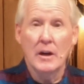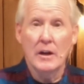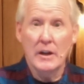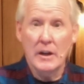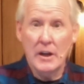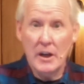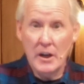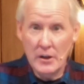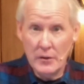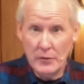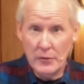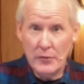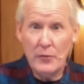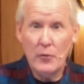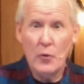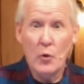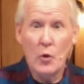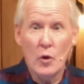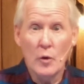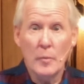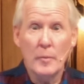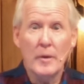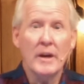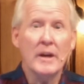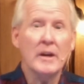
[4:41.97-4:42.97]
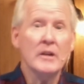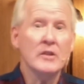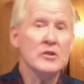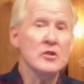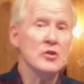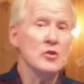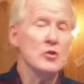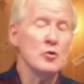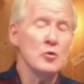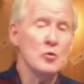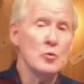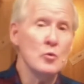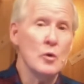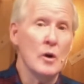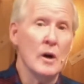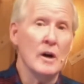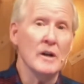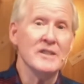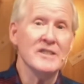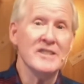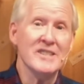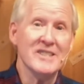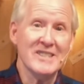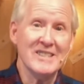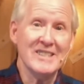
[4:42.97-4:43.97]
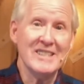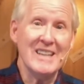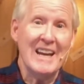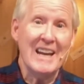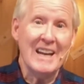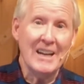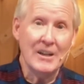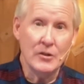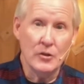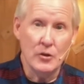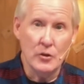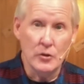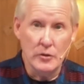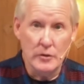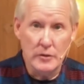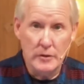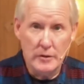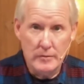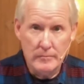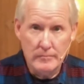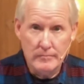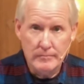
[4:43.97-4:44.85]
conforming to a standard.